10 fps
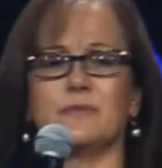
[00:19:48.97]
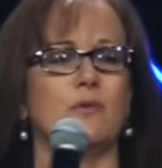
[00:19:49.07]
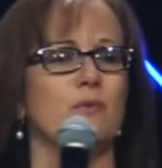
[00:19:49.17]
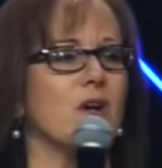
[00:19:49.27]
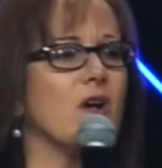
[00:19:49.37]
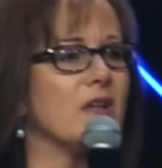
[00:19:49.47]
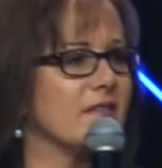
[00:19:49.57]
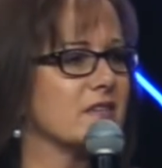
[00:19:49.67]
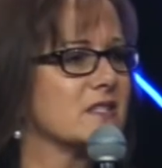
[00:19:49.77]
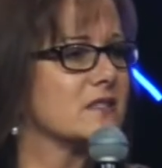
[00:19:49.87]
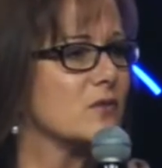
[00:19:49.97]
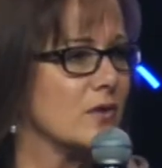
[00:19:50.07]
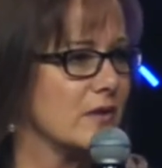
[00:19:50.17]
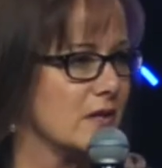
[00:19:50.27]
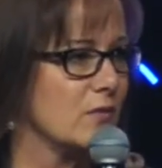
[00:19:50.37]
but we all have a
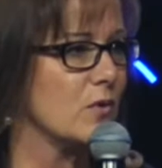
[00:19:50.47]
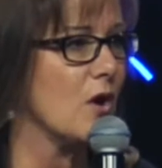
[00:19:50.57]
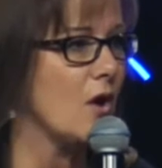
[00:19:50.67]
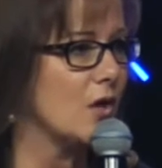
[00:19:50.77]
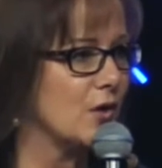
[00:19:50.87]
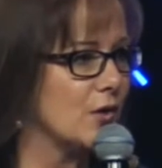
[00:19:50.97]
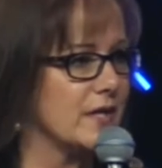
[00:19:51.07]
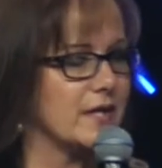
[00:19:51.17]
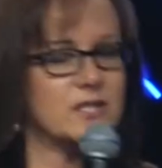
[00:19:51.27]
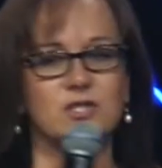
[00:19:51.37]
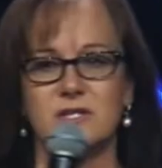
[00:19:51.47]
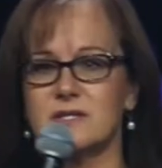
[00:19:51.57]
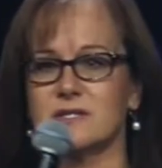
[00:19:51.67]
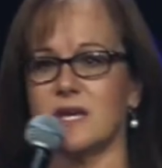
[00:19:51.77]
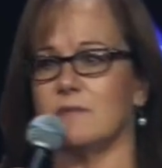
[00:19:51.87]
story, and we're all hurting, and
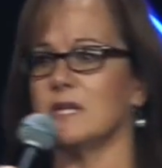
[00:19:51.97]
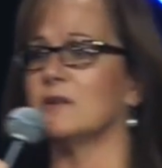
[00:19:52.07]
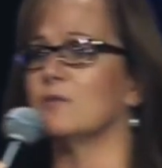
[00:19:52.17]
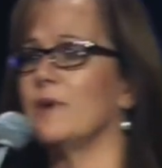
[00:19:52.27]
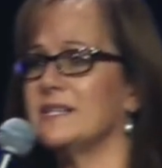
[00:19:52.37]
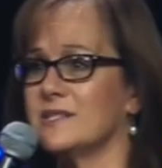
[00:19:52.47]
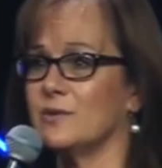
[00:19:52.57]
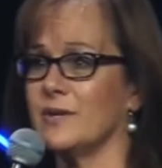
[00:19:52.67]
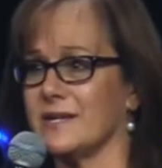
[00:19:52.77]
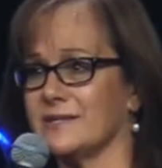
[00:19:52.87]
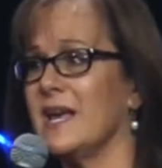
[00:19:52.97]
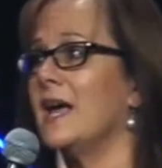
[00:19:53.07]
Jesus came in and rescued us.